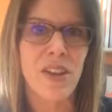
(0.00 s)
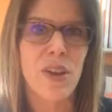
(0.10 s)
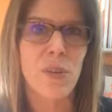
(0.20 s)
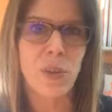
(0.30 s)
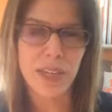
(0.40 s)

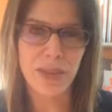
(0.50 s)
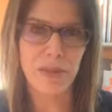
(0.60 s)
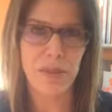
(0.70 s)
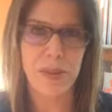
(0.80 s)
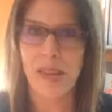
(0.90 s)
working
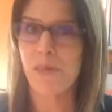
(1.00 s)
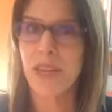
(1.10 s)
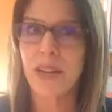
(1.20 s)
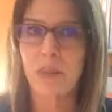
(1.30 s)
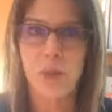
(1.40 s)
with me, we
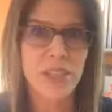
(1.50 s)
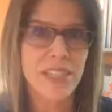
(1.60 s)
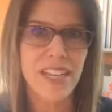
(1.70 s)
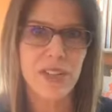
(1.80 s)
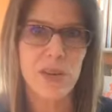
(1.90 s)
can work
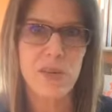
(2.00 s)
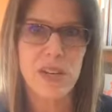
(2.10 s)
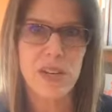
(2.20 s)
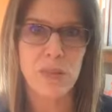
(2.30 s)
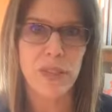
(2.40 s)
together
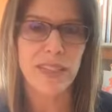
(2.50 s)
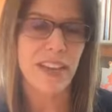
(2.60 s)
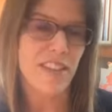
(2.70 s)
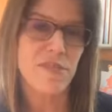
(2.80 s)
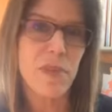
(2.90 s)
one-on-one
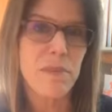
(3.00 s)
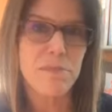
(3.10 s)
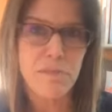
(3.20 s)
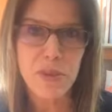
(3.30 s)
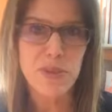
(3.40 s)
live, but
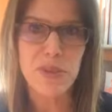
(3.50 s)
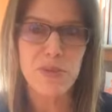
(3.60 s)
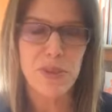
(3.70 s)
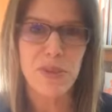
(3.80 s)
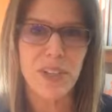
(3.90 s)
most of
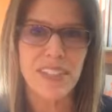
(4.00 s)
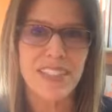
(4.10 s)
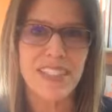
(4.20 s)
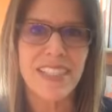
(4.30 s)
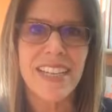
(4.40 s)
you aren't